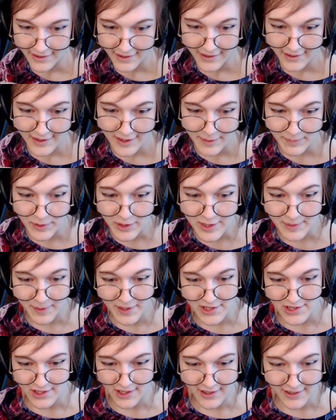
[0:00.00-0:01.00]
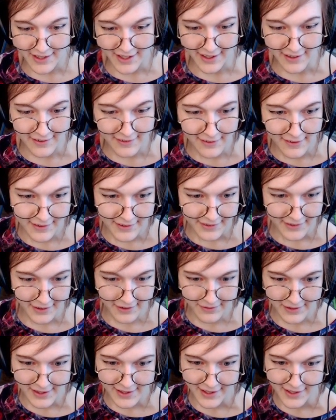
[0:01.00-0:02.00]
the books by Sean Carroll are
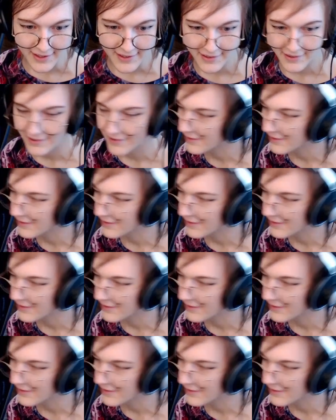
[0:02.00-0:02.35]
really good